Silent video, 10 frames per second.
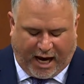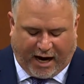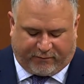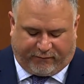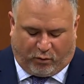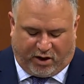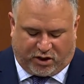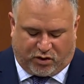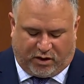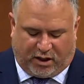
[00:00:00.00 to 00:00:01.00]
After
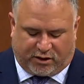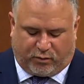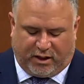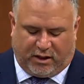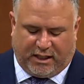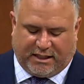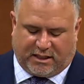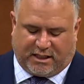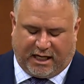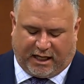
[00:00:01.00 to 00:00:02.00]
42 years, we need to
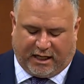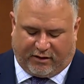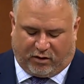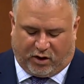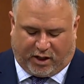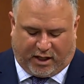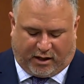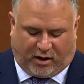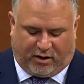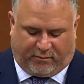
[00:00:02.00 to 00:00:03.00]
take another look at
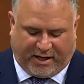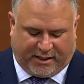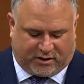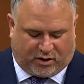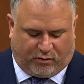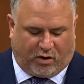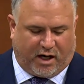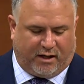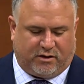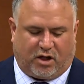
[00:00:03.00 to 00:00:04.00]
our dependence on
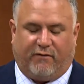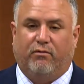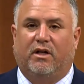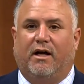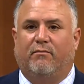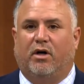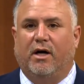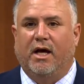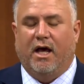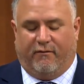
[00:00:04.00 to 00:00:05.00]
raw softwood lumber.
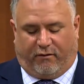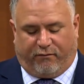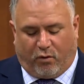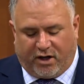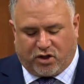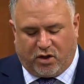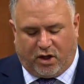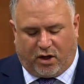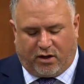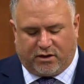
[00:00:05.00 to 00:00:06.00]
For 42
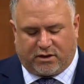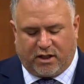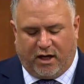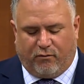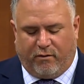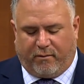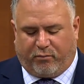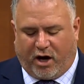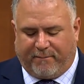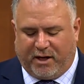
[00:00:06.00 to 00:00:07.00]
years, we've been
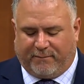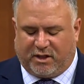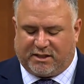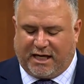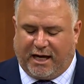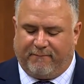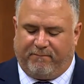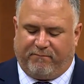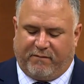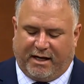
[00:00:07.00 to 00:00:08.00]
propping up the same
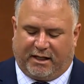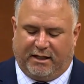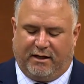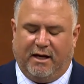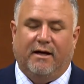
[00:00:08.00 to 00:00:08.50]
failing,